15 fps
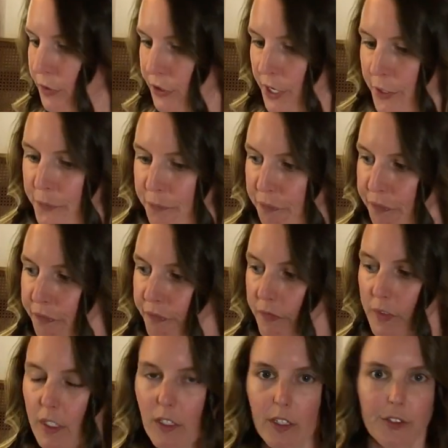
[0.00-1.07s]
So
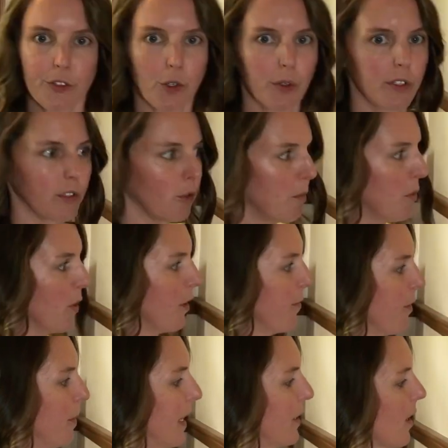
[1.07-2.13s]
this little board
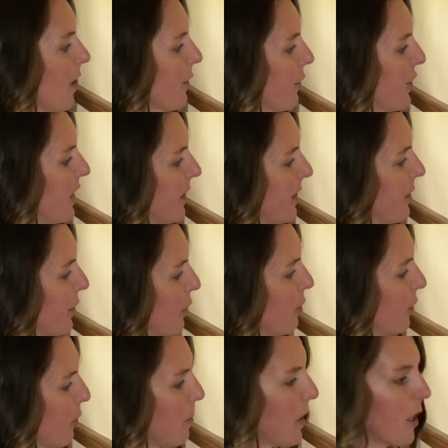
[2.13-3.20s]
for my daughter. She has these cute
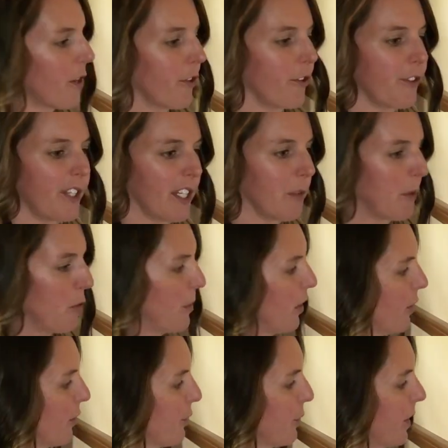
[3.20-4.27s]
little markers, expo
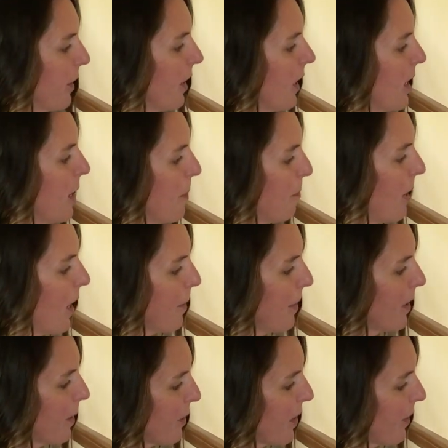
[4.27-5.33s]
markers with
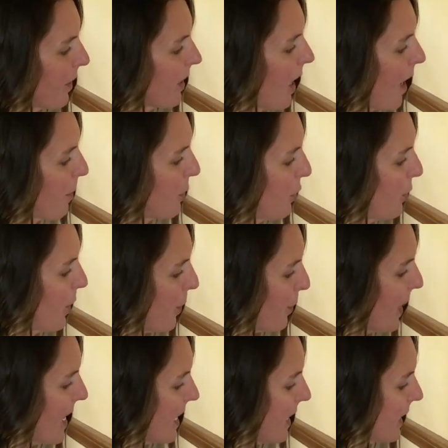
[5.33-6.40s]
pom-poms on the top to
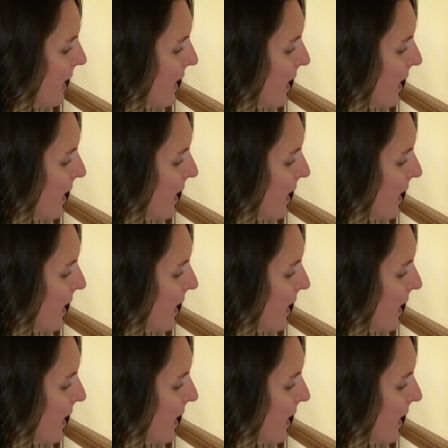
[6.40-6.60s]
erase.